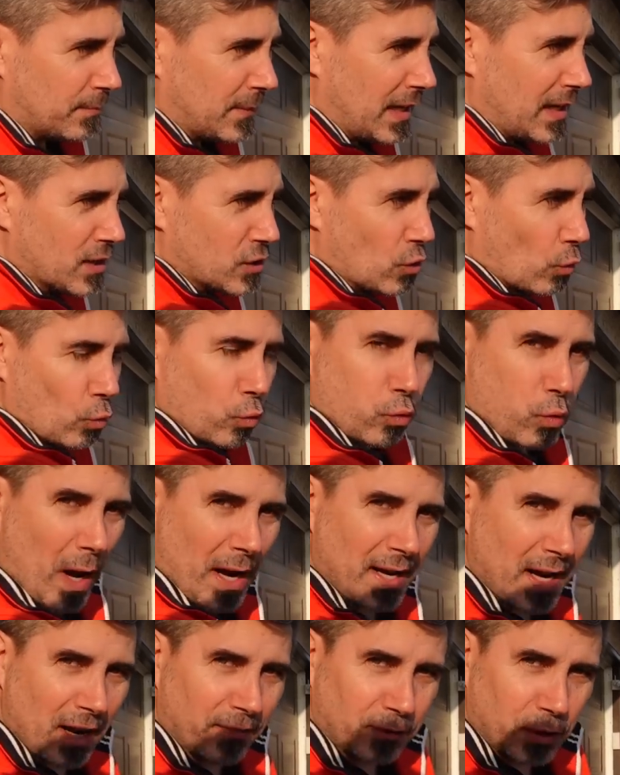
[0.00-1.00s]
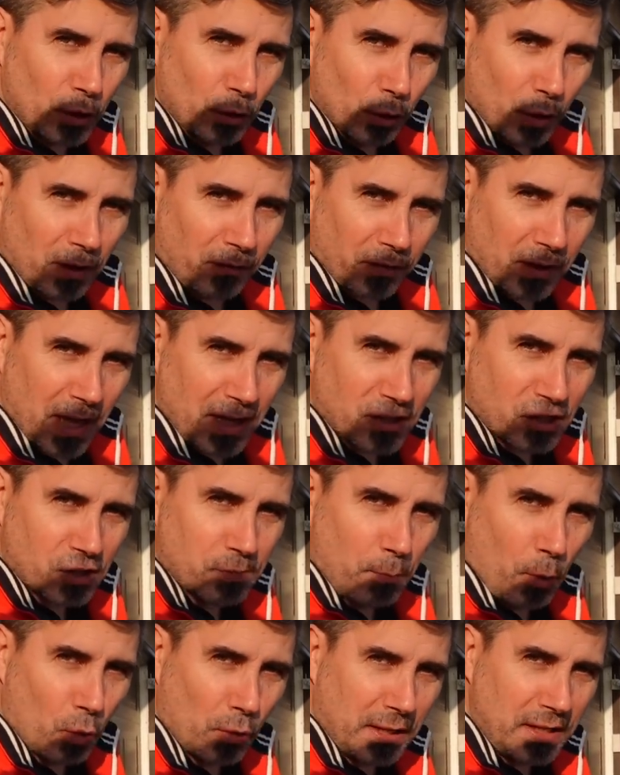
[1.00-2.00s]
is right after you look for that
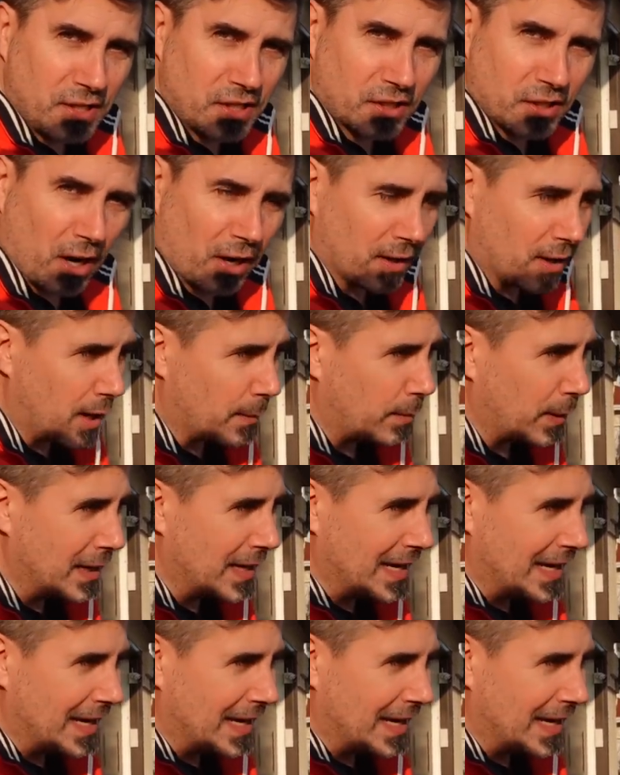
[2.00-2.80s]
smoky startup,